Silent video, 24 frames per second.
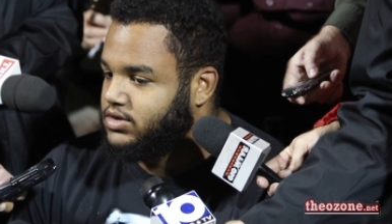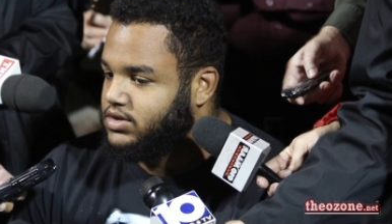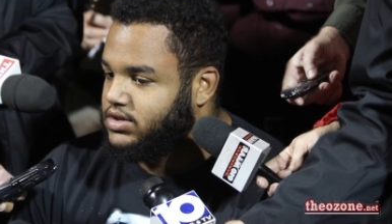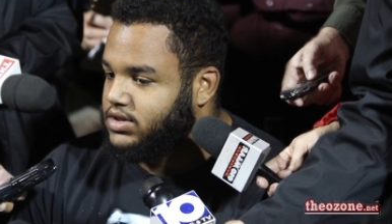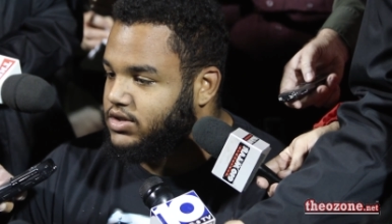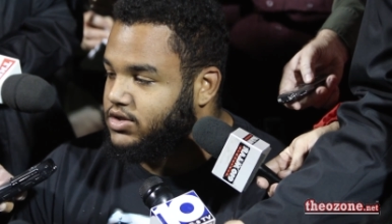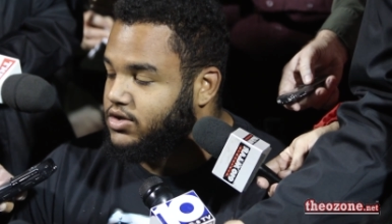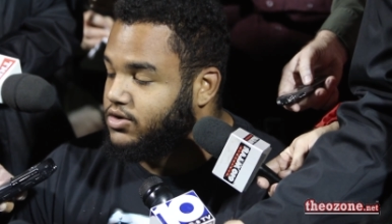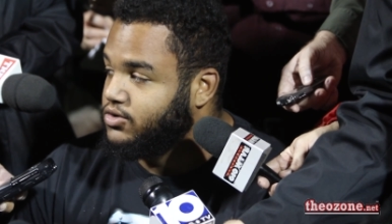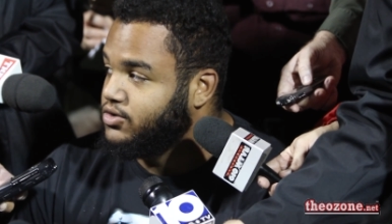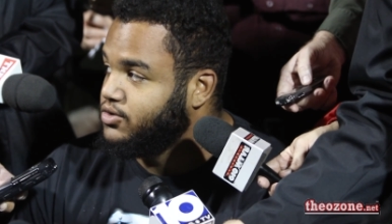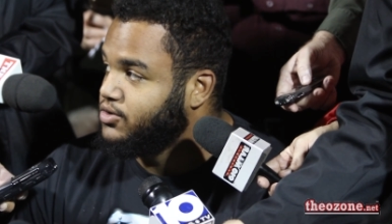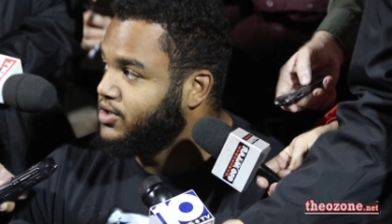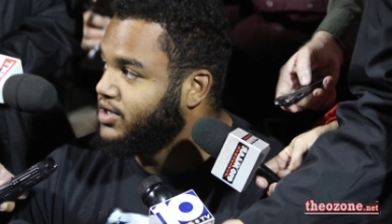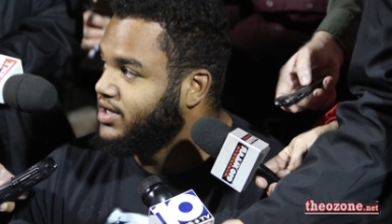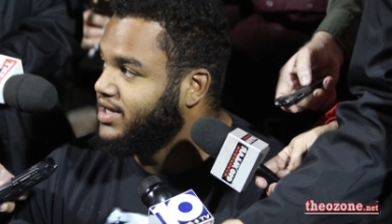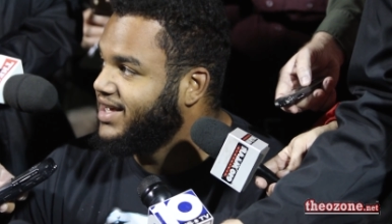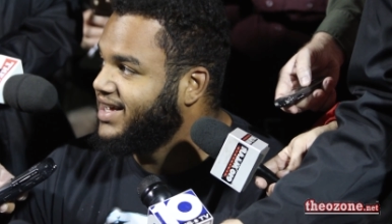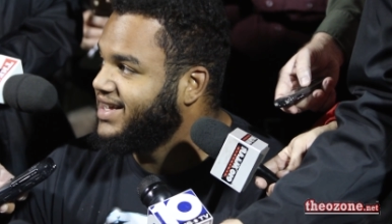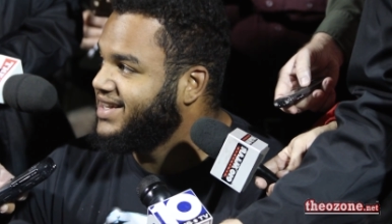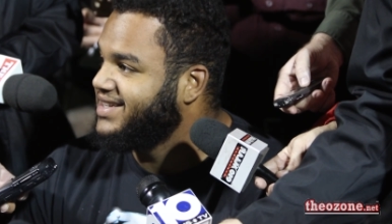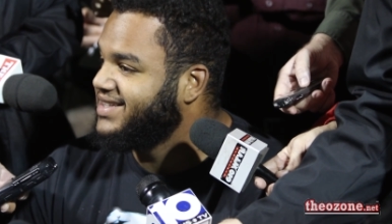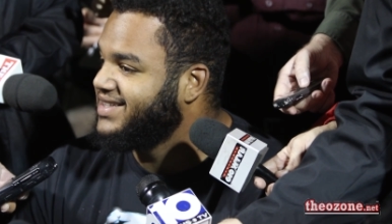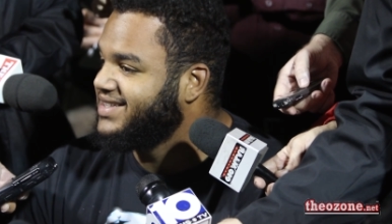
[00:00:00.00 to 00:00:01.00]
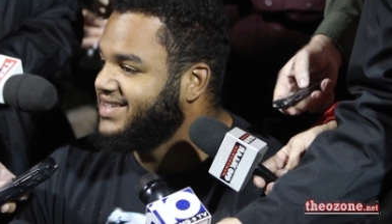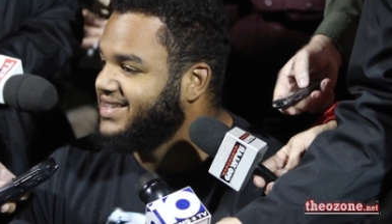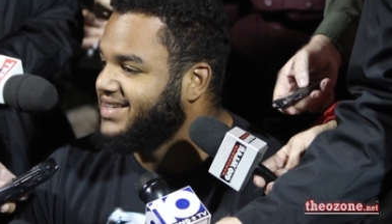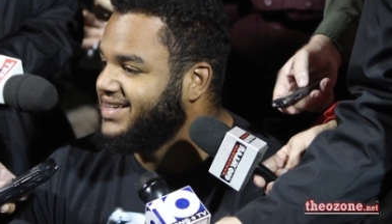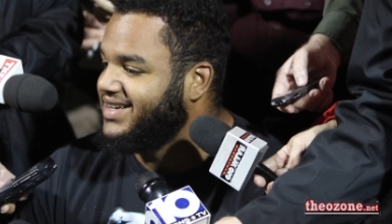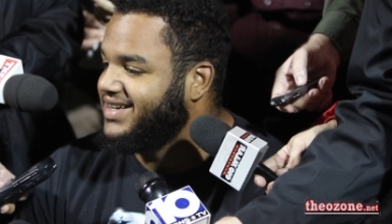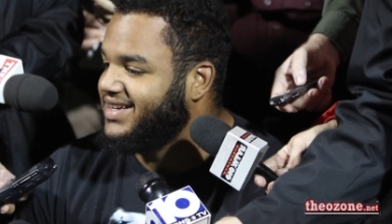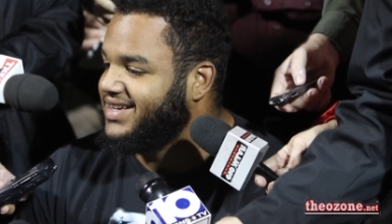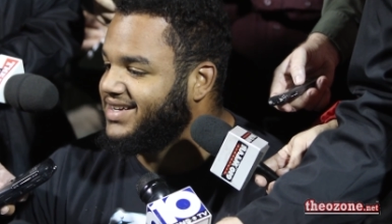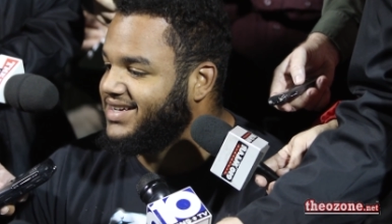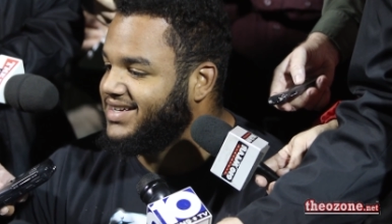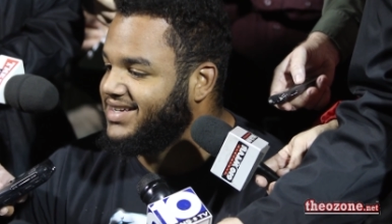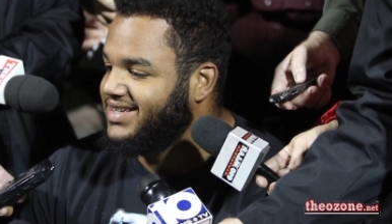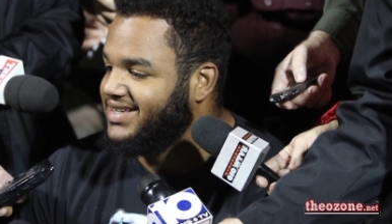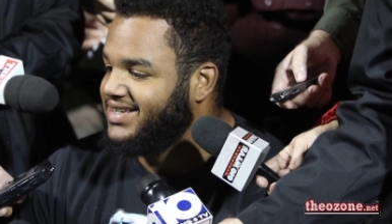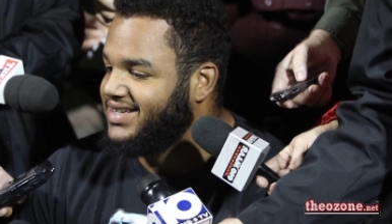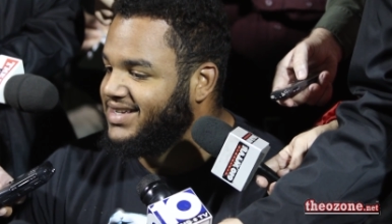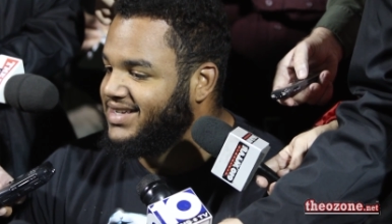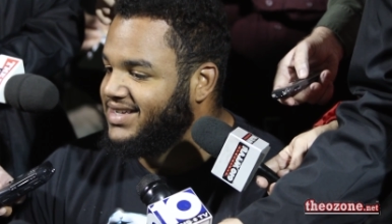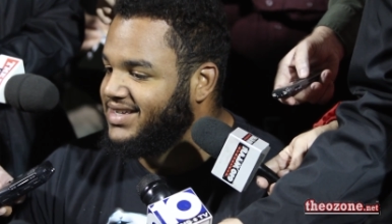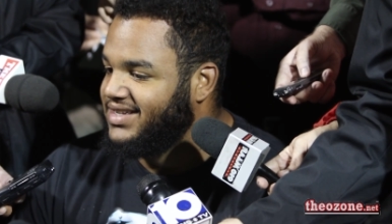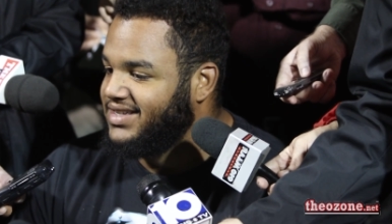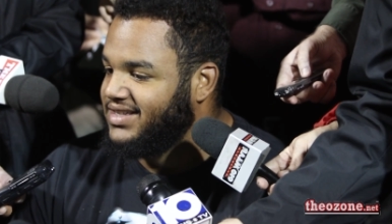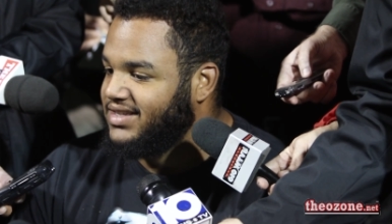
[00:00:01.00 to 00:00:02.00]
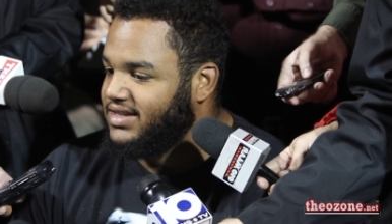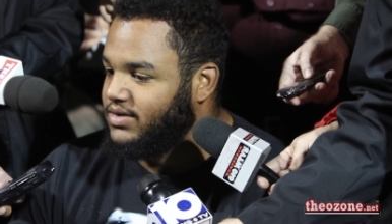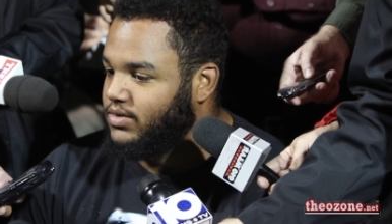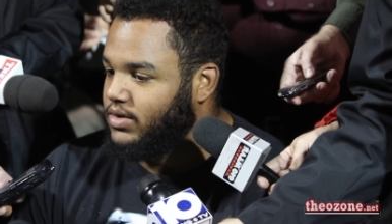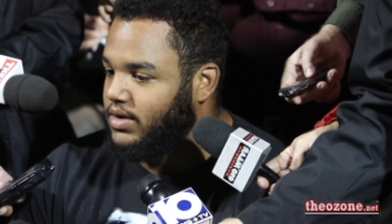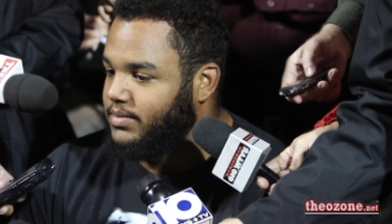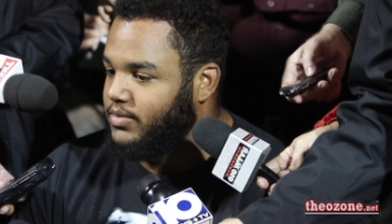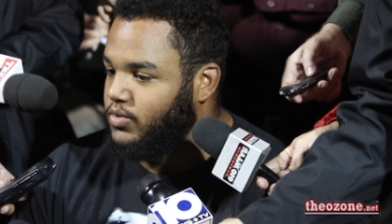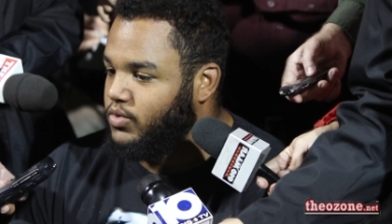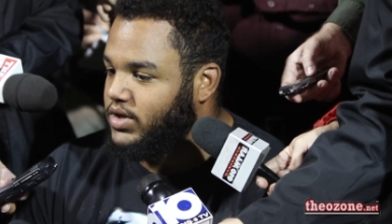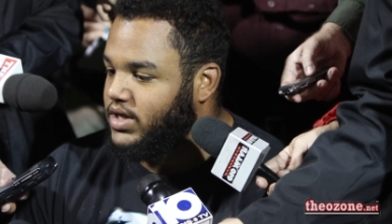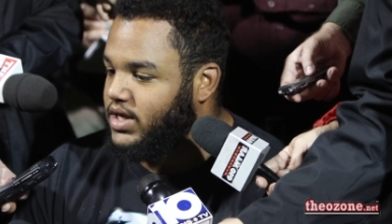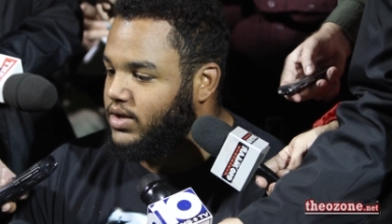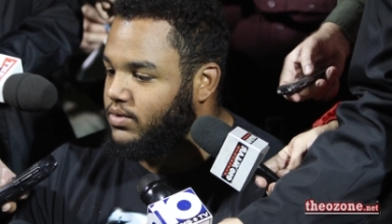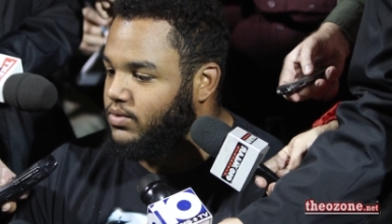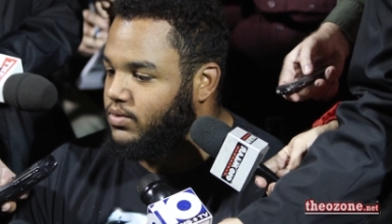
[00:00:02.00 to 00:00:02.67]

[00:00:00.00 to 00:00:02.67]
Said don't do it again. I mean,